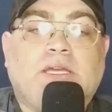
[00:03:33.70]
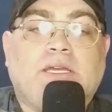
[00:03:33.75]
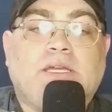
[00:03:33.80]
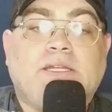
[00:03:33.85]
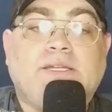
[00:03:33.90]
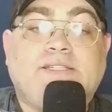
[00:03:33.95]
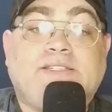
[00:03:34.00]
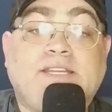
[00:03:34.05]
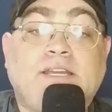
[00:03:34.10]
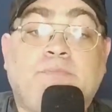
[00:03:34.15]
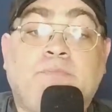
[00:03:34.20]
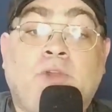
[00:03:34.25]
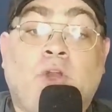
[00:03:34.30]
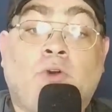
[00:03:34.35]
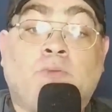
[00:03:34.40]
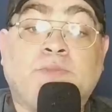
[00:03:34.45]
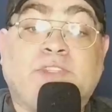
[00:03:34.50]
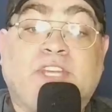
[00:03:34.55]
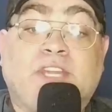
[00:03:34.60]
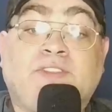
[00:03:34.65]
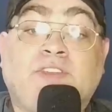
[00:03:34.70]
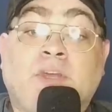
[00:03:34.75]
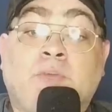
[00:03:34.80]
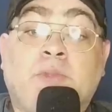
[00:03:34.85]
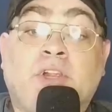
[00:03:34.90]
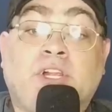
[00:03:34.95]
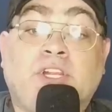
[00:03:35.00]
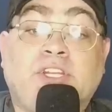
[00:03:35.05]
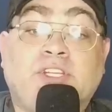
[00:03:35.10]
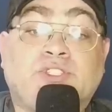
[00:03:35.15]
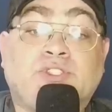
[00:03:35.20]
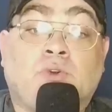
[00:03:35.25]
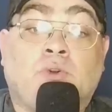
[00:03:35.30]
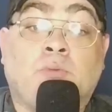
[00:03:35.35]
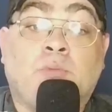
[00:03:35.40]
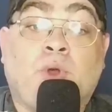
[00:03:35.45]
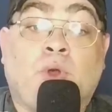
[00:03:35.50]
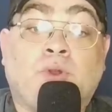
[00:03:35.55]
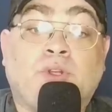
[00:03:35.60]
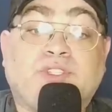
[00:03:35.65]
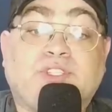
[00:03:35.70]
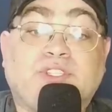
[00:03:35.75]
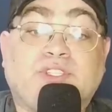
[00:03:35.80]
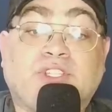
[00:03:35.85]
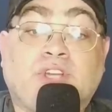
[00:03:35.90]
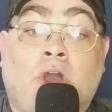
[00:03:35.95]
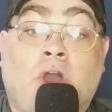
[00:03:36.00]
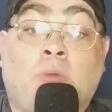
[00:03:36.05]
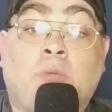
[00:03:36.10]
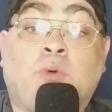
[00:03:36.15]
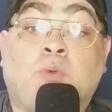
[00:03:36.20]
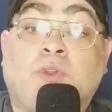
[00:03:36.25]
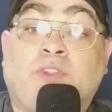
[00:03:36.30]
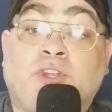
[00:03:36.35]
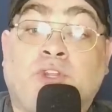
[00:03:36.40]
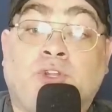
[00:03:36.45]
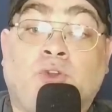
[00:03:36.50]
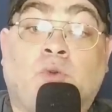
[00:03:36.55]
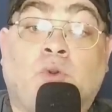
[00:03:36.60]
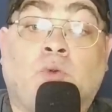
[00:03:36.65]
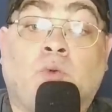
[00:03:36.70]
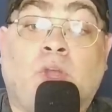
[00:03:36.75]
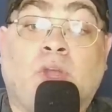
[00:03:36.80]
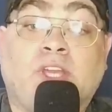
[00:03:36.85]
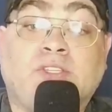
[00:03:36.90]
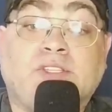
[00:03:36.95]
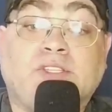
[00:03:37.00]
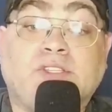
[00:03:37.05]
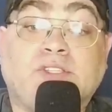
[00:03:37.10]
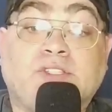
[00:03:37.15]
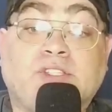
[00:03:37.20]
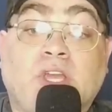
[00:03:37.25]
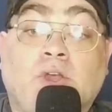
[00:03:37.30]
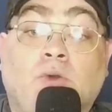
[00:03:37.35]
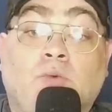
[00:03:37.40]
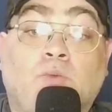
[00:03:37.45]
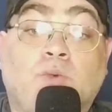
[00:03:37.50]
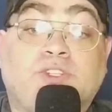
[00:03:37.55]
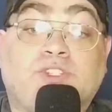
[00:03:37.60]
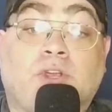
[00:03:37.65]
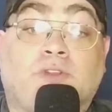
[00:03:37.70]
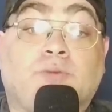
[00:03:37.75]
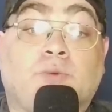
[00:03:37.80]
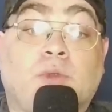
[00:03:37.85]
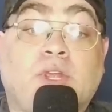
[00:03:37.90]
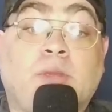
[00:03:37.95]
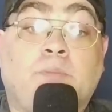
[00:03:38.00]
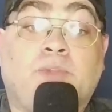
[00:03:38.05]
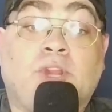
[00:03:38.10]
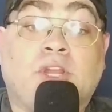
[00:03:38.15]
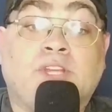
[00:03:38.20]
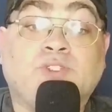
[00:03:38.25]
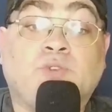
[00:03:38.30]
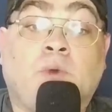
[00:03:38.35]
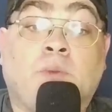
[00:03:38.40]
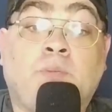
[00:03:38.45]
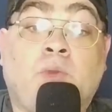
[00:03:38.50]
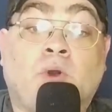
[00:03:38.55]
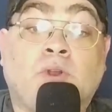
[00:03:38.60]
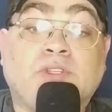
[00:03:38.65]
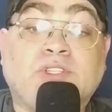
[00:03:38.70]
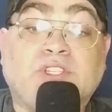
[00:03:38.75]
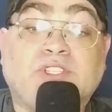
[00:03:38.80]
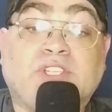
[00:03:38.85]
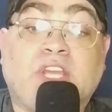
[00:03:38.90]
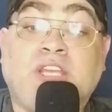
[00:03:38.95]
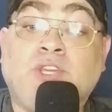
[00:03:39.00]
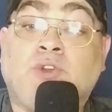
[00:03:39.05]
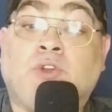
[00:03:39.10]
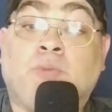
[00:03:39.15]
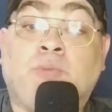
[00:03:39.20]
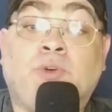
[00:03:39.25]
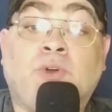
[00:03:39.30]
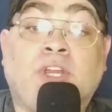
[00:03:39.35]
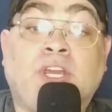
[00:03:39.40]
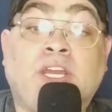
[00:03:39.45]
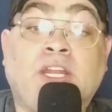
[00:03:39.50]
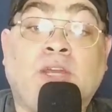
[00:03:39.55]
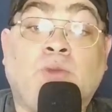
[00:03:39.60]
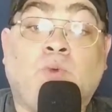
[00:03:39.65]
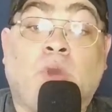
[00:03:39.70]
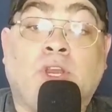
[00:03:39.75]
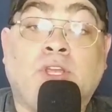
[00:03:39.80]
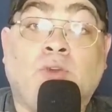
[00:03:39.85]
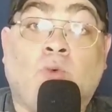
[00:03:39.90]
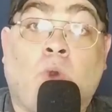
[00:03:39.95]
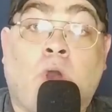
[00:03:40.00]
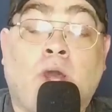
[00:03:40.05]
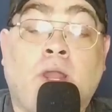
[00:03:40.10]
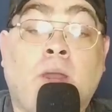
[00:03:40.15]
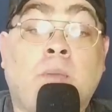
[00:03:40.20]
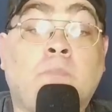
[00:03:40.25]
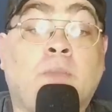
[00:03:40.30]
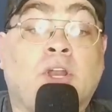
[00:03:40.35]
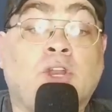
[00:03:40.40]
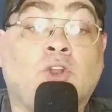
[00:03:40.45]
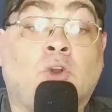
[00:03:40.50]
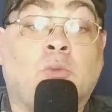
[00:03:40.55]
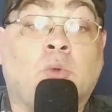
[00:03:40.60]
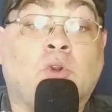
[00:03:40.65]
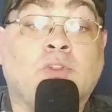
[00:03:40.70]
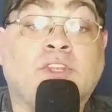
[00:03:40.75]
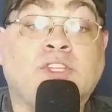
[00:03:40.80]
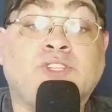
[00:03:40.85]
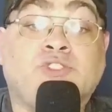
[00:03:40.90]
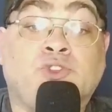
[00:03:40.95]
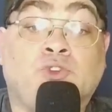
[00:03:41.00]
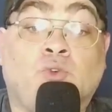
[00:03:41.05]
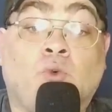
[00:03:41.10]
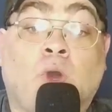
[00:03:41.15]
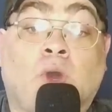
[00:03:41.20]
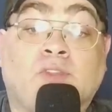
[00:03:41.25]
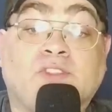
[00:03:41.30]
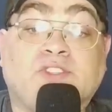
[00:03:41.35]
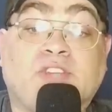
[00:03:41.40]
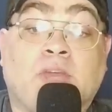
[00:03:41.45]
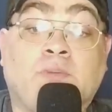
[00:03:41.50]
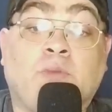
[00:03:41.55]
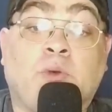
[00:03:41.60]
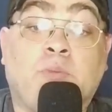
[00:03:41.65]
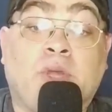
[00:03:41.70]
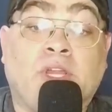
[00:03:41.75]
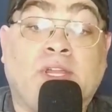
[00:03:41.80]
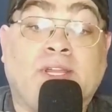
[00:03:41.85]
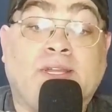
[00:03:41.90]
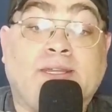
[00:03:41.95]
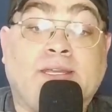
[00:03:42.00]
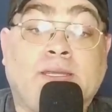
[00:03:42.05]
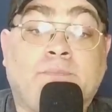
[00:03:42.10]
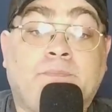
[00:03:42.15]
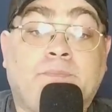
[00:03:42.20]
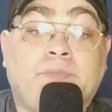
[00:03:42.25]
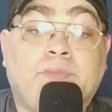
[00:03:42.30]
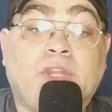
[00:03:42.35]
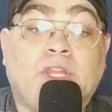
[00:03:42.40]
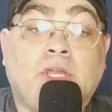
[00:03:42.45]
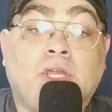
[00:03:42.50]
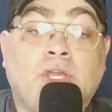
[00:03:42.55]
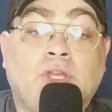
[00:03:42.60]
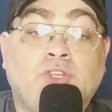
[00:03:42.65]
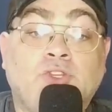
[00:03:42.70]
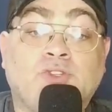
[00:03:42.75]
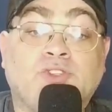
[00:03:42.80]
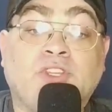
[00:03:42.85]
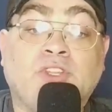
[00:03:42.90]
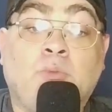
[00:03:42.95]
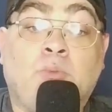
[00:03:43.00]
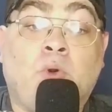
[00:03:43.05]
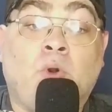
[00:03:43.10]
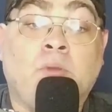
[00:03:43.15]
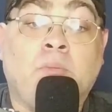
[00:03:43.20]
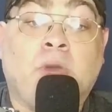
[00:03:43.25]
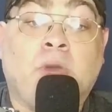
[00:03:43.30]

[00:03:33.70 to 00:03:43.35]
Deep gnomes get the ability score bonuses common with the newer races, which are 3 plus 1 bonuses that you can put anywhere you want, but no more than 2 on the same ability. Using the point buy